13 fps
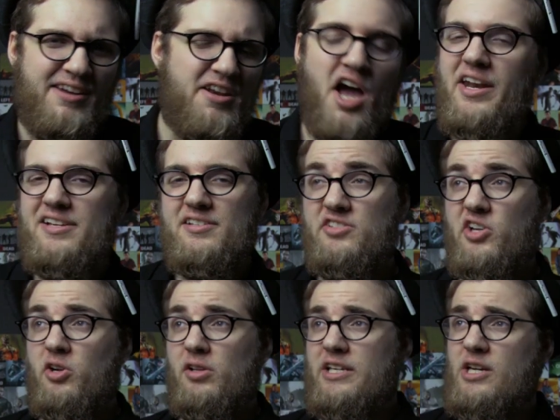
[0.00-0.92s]
Not
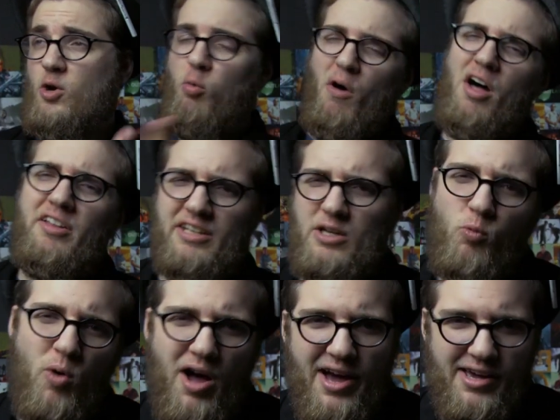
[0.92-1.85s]
necessarily
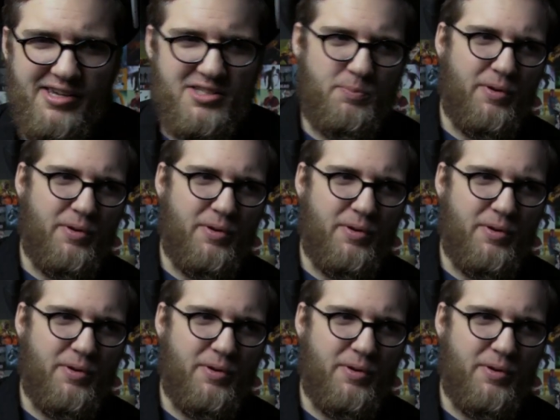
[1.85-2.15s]
quality-wise,